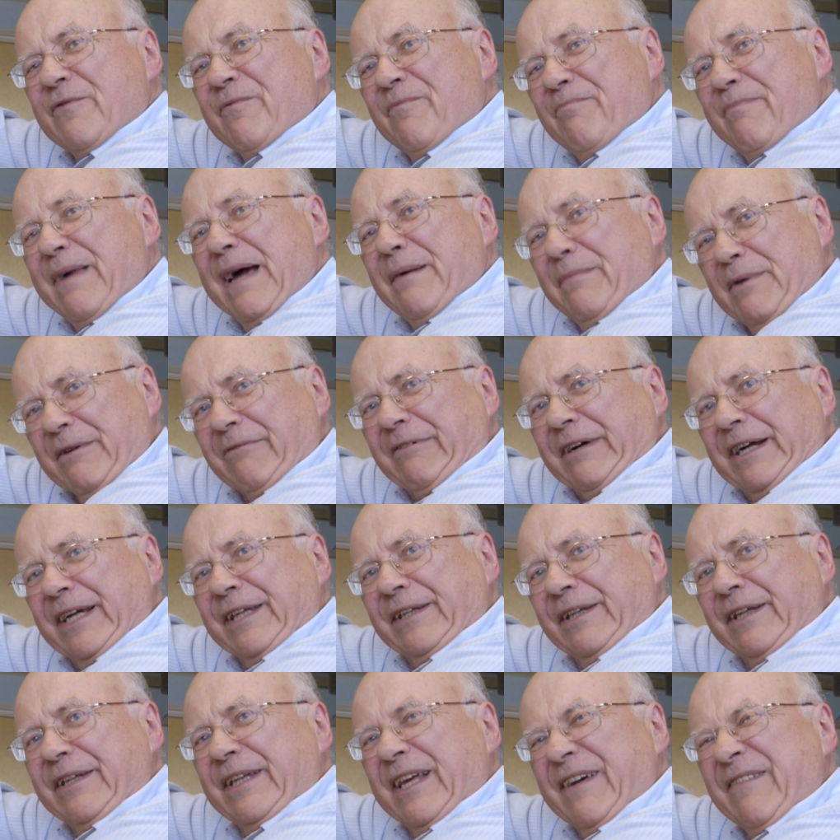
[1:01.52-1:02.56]
of memory
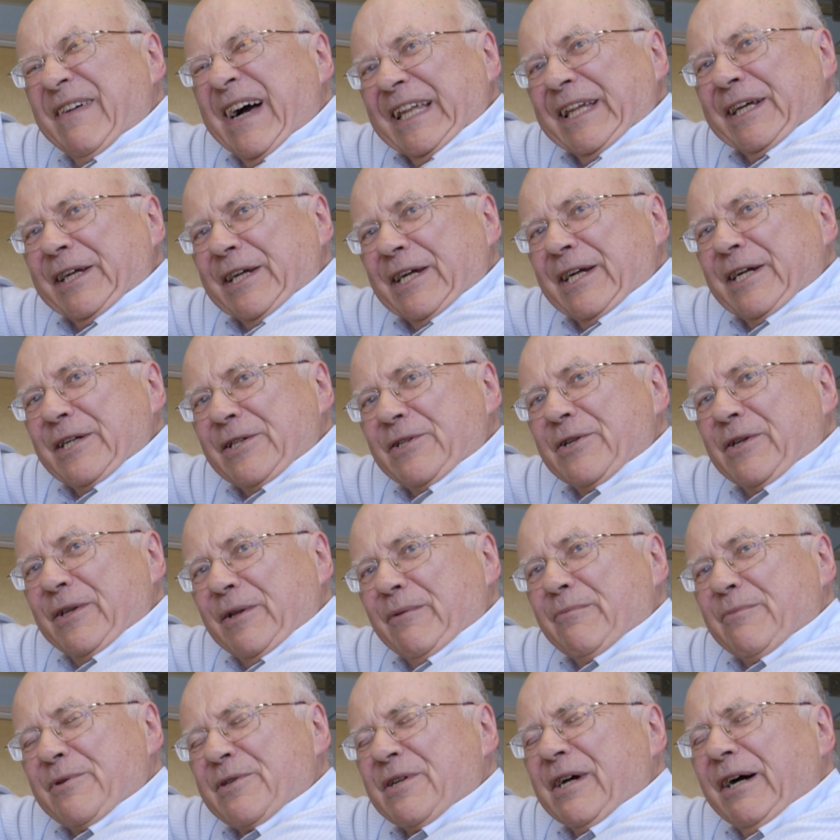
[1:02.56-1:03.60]
that they've allocated
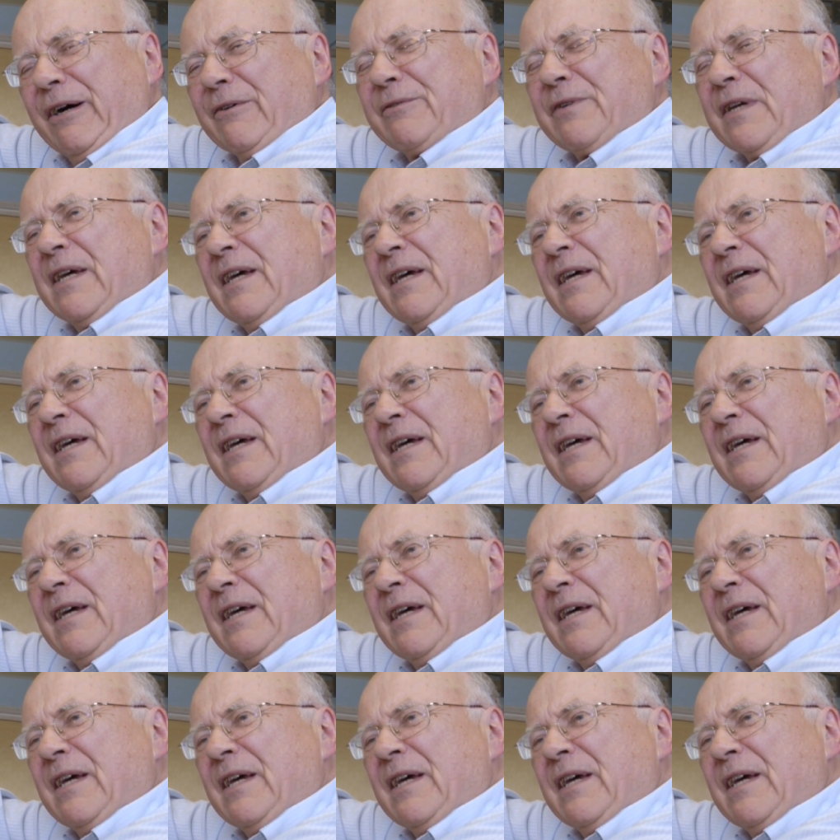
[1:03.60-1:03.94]
themselves.